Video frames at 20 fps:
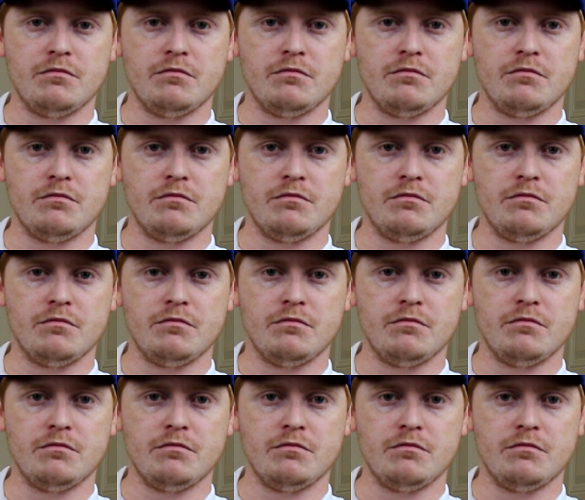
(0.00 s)
you
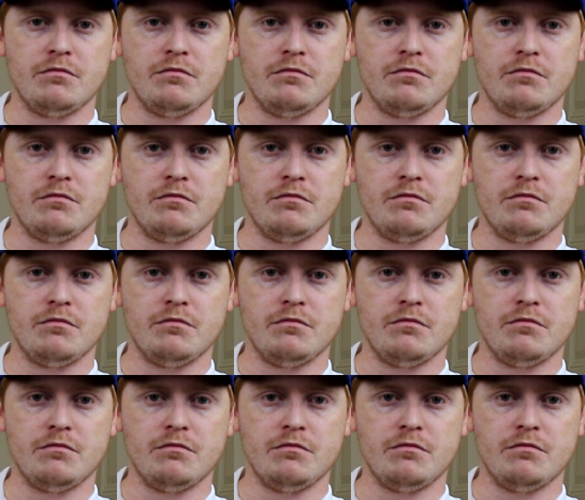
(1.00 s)
might just win your
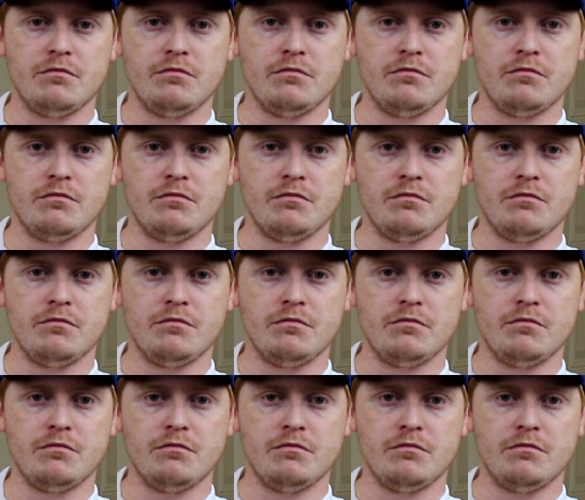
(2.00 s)
fantasy football
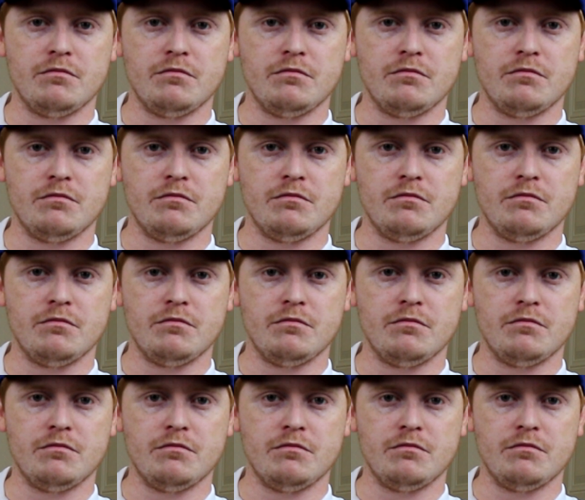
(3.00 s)
league for the first
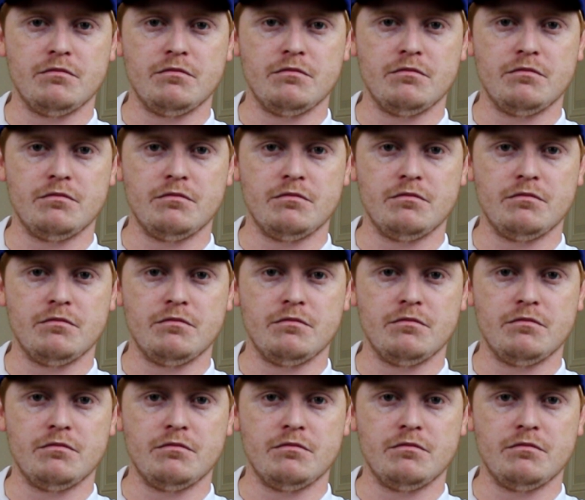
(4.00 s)
time ever.